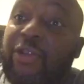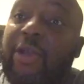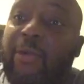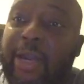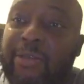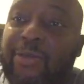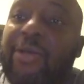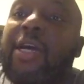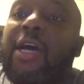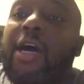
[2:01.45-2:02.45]
you get ready to.
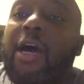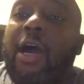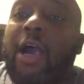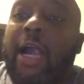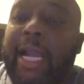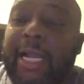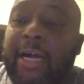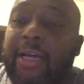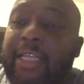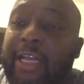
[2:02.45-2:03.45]
All right.
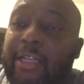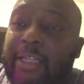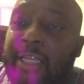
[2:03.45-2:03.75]
The other